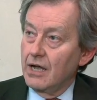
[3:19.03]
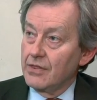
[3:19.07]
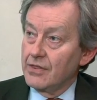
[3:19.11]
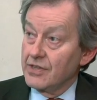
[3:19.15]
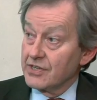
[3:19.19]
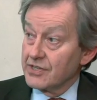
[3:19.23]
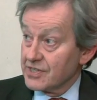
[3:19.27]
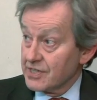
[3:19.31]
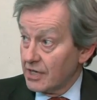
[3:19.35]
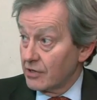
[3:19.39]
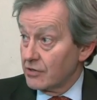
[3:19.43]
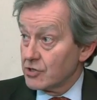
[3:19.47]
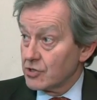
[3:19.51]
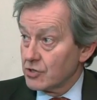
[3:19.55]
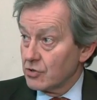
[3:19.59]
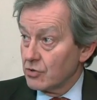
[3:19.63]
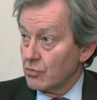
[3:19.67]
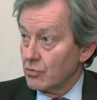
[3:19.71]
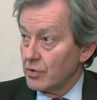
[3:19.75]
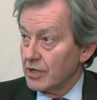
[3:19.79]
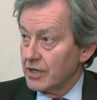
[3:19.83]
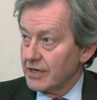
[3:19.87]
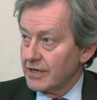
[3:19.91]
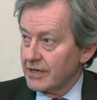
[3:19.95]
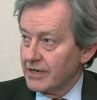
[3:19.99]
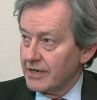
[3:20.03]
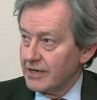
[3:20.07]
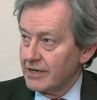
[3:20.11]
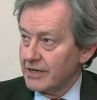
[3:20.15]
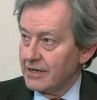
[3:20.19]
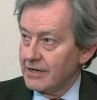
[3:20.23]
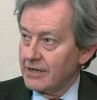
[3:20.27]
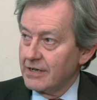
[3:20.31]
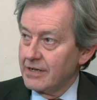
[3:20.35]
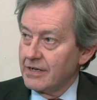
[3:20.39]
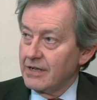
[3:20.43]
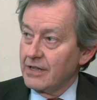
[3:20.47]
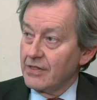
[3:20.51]
the social
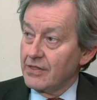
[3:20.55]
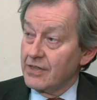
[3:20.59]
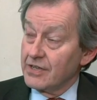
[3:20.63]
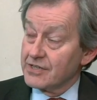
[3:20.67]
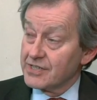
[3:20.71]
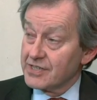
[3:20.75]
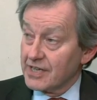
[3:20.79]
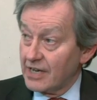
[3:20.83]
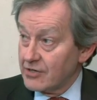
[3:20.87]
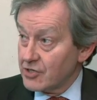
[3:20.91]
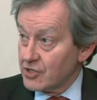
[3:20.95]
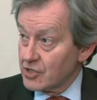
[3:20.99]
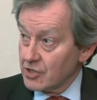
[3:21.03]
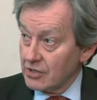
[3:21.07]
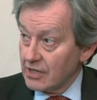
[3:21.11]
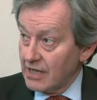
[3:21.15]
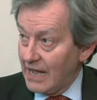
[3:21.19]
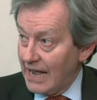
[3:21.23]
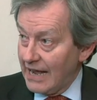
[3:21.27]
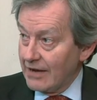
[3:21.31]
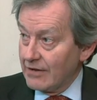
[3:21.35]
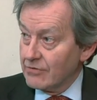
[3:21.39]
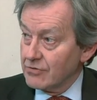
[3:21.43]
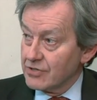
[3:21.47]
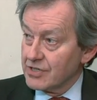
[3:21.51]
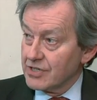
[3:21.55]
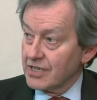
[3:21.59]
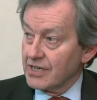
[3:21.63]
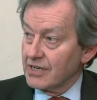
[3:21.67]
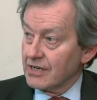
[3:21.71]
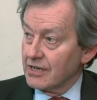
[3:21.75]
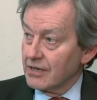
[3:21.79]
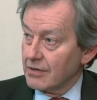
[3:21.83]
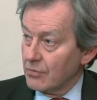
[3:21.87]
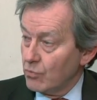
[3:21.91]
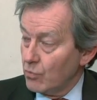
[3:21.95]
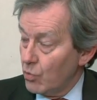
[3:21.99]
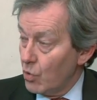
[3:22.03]
worker, the social
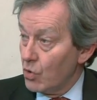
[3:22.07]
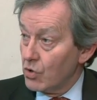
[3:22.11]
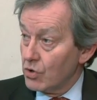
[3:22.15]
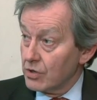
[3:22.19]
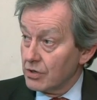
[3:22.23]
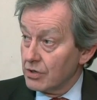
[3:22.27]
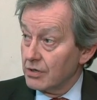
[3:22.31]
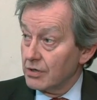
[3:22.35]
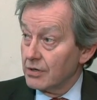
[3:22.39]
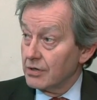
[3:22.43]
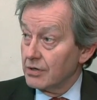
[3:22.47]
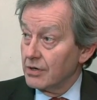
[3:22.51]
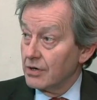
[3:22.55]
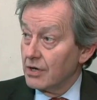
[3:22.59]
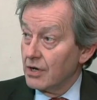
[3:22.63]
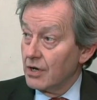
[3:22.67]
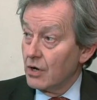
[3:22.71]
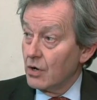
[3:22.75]
housing warden,